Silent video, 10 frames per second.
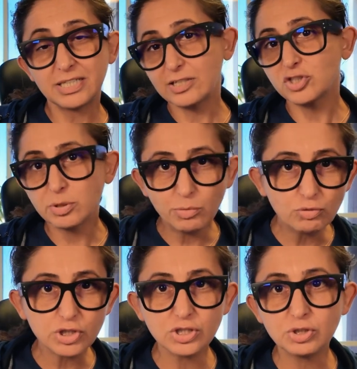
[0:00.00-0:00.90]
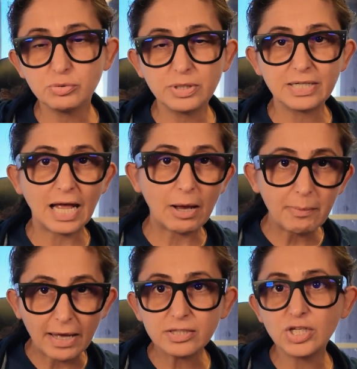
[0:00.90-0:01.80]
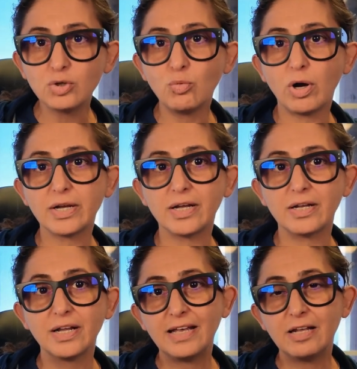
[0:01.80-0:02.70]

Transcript: attach an emotion to it and how badly you want it.